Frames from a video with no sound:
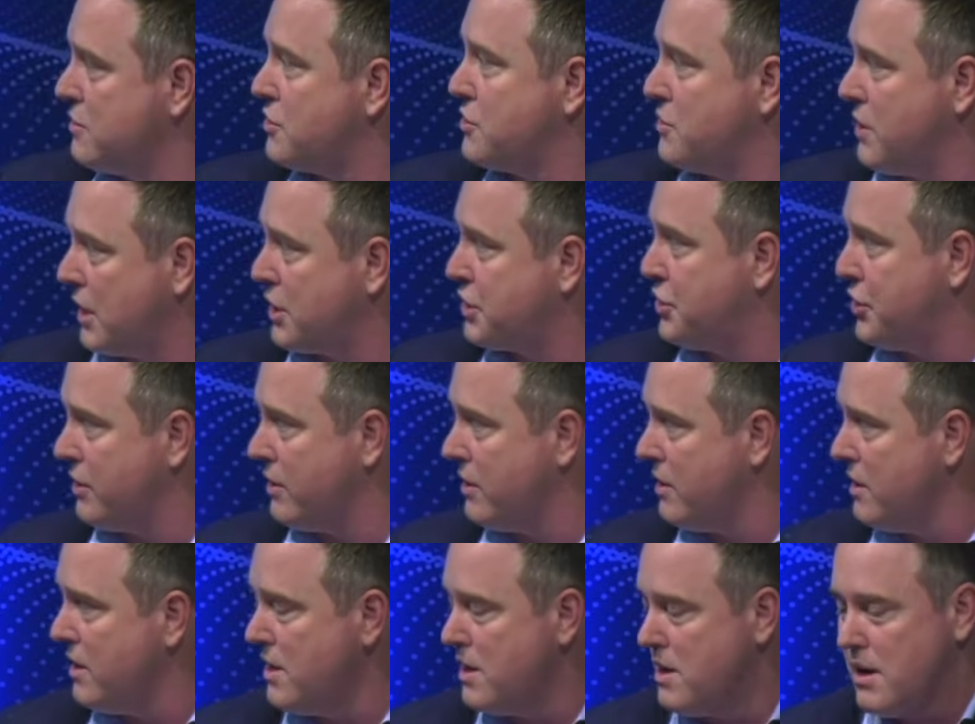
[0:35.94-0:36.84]
structure,
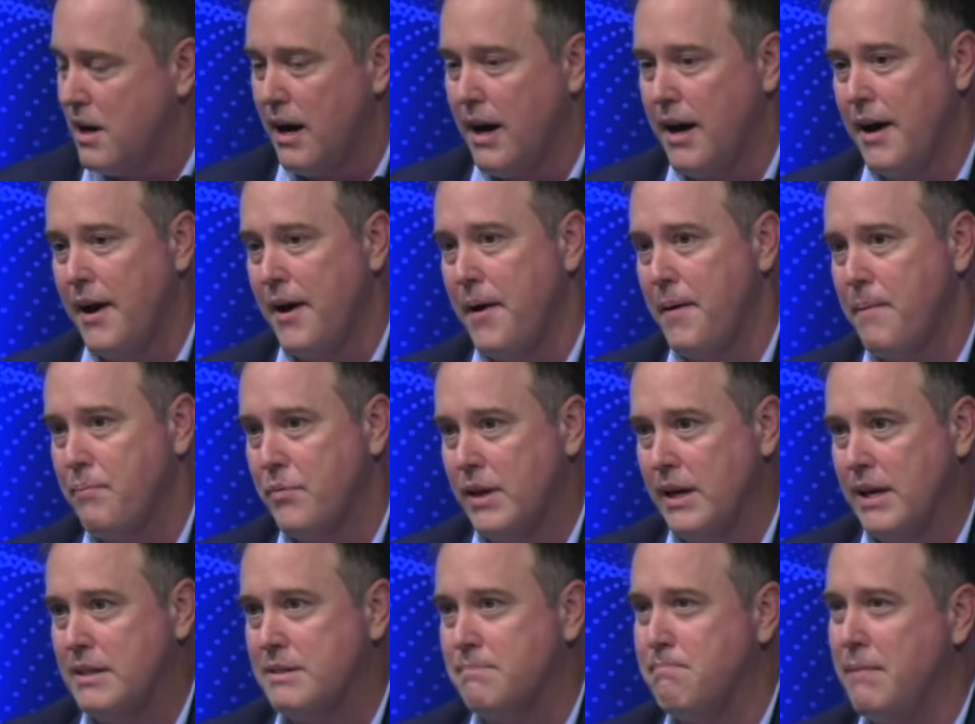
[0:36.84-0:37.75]

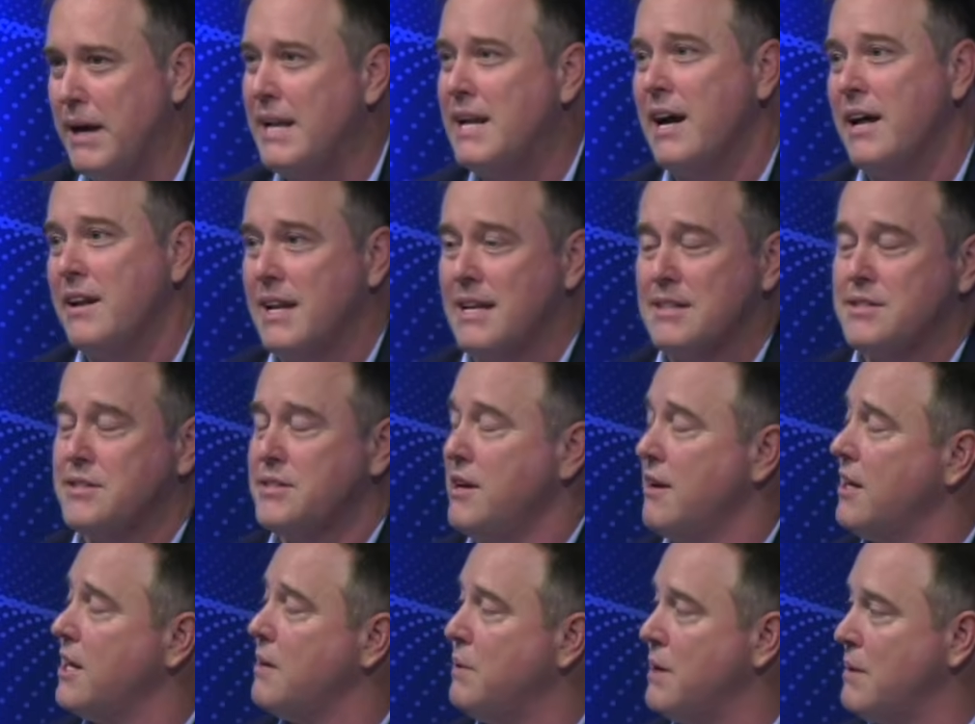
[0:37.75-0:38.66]
it may not
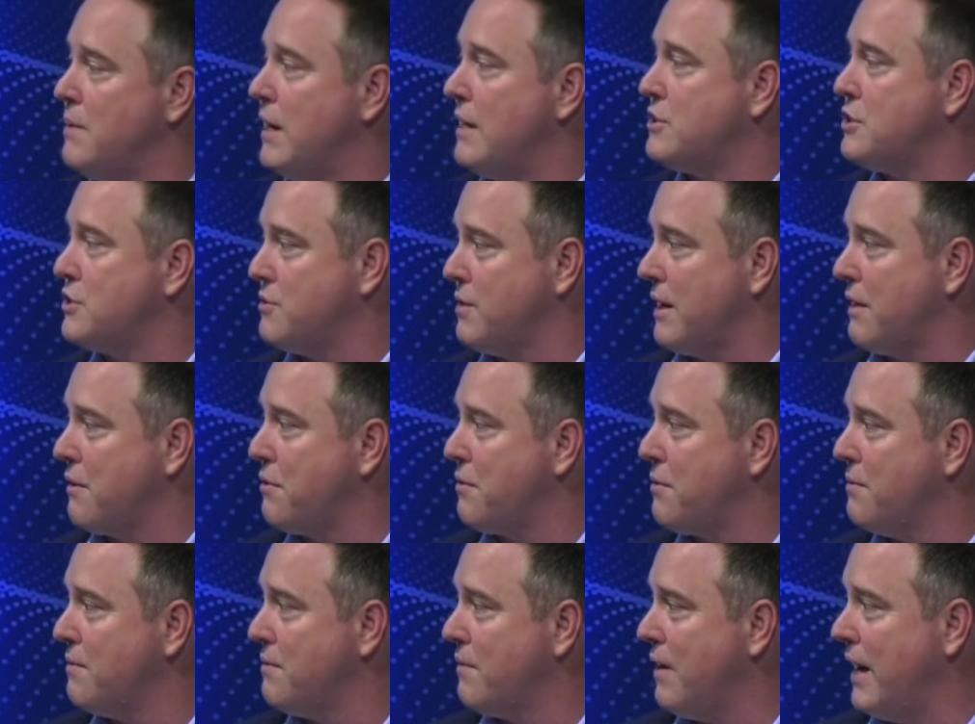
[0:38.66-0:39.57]
necessarily be about
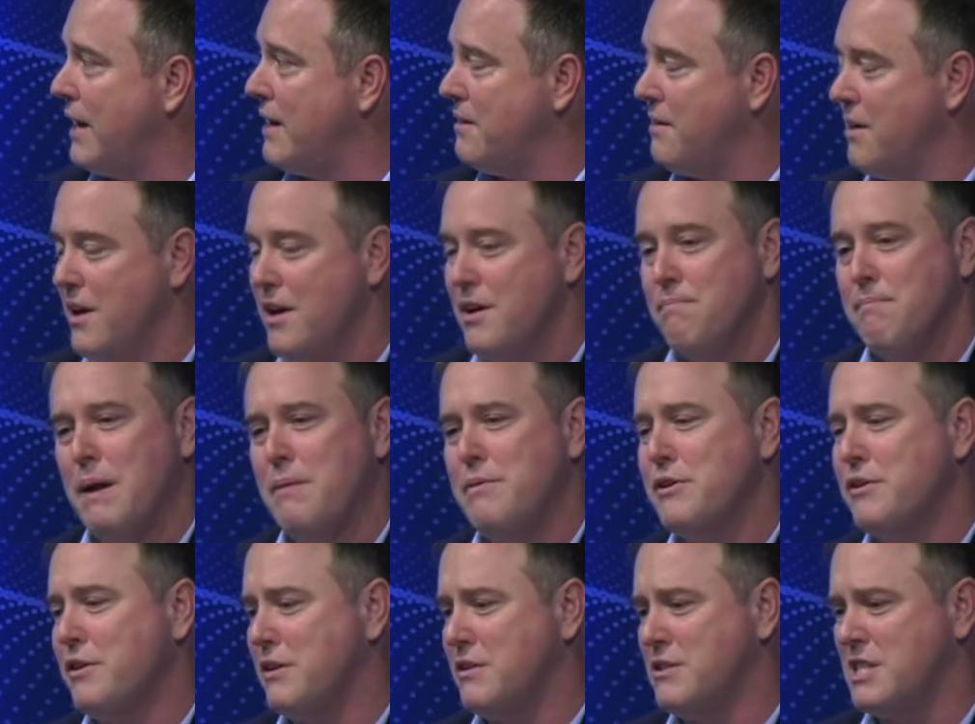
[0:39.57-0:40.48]
strength, right?
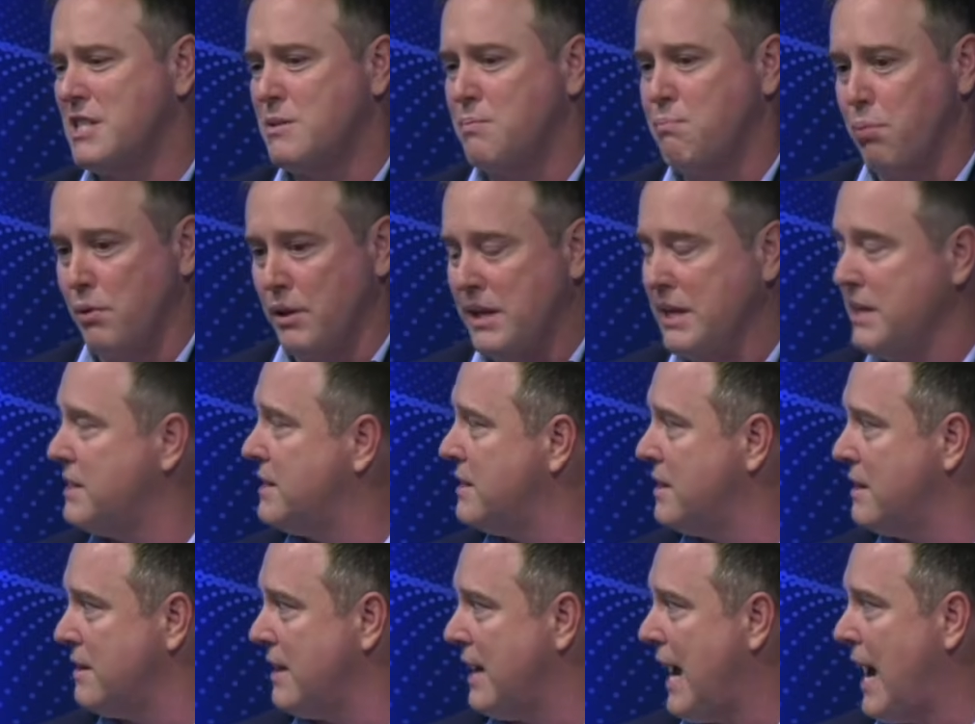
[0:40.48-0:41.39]
Maybe you're going to splint
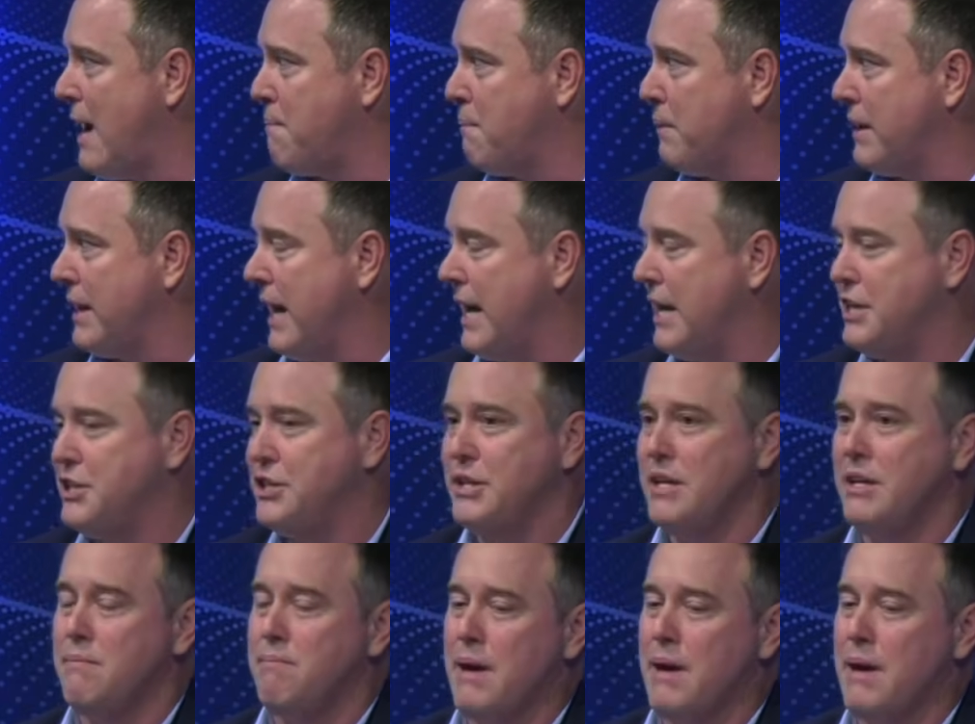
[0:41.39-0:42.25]
the application,